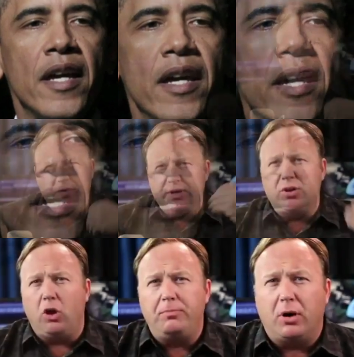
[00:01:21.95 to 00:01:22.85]
So when this
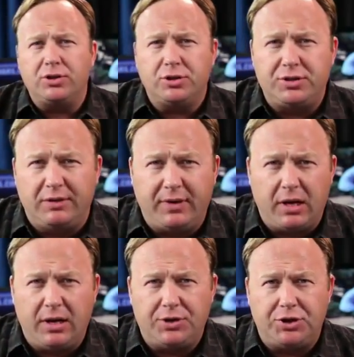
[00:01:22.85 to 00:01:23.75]
whole birth
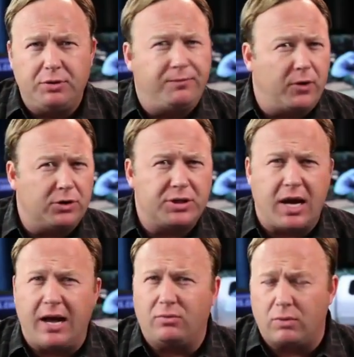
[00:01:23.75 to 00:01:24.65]
certificate issue first
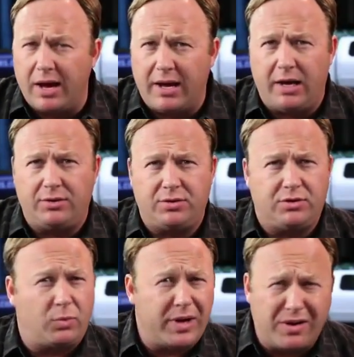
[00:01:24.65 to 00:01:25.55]
got raised
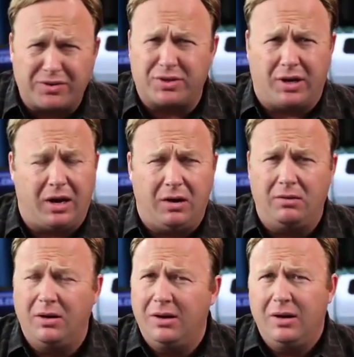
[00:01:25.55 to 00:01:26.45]
three years ago,